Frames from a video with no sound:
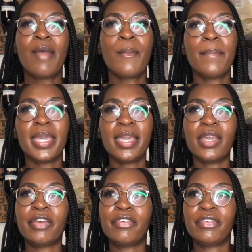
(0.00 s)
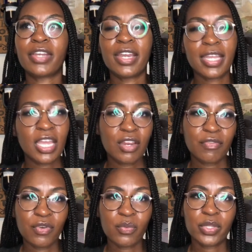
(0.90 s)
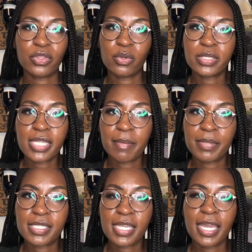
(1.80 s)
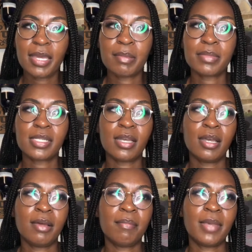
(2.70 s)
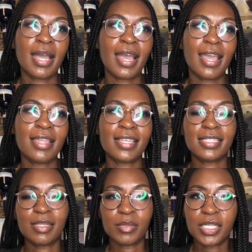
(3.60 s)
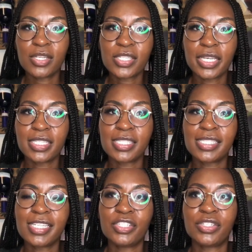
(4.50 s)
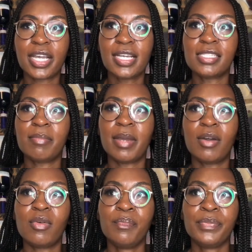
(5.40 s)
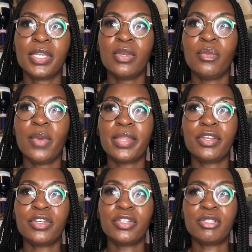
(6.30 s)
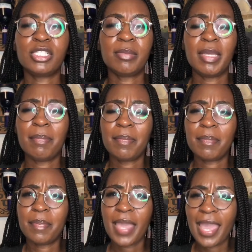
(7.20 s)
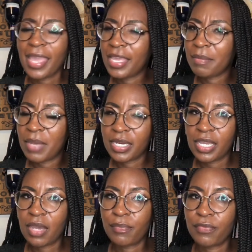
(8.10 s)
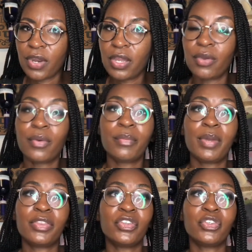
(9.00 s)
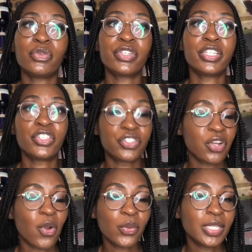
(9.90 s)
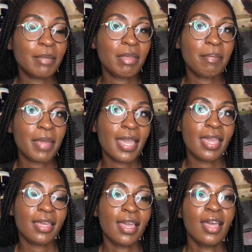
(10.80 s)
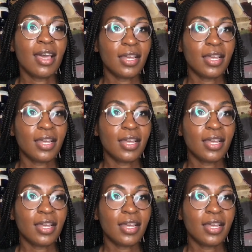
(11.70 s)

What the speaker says: Be very careful with those type of scams. And that's something else I can teach you guys about, whether you should be paying money up front or whether you should only be paying a